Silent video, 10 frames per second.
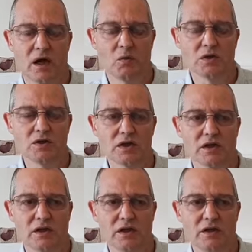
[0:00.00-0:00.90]
I
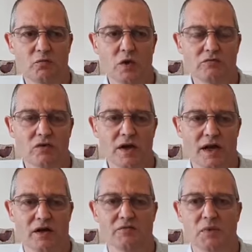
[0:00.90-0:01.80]
wonder if we've run
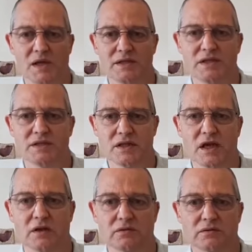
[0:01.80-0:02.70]
out of places to
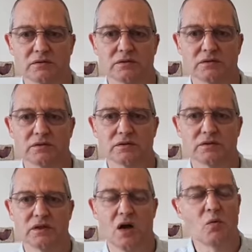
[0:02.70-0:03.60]
go.
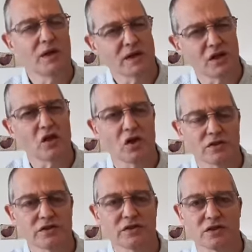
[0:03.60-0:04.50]
Are we at a
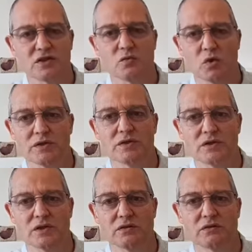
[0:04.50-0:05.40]
loss as to what to
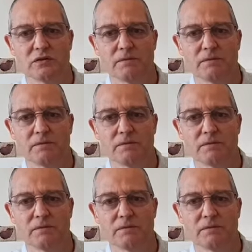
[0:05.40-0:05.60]
do?